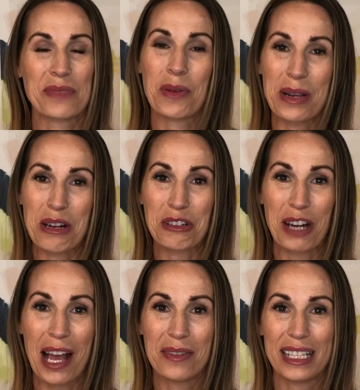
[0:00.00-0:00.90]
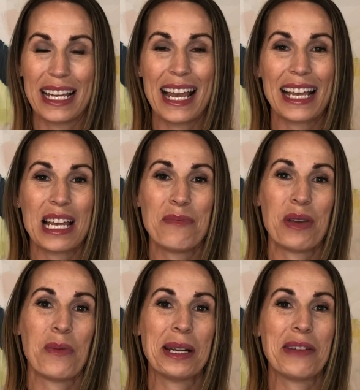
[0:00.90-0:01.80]
but when you're traveling, it can be
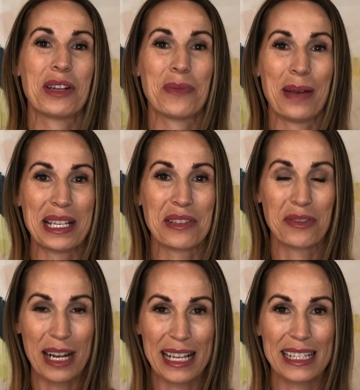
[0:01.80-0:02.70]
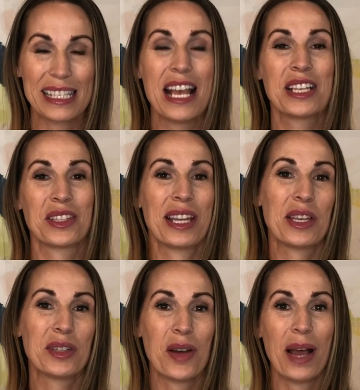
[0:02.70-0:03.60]
one of your best friends so that
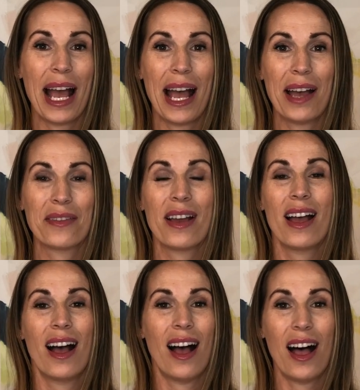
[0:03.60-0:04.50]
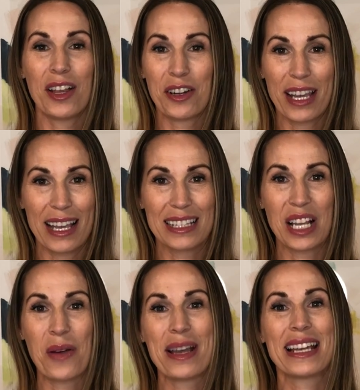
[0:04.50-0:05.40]
you don't have all your kids
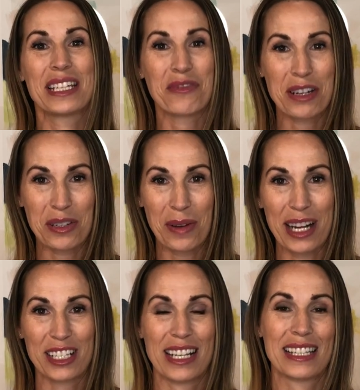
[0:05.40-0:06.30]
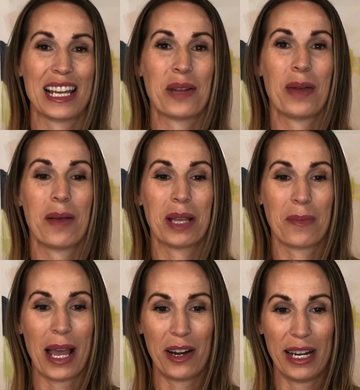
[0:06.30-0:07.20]
going in different directions in a public
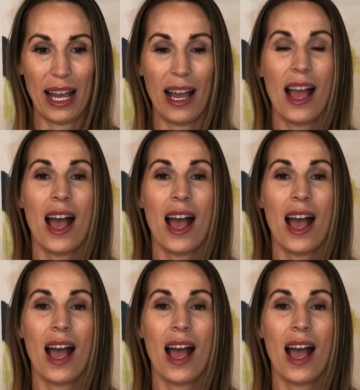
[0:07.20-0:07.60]
area.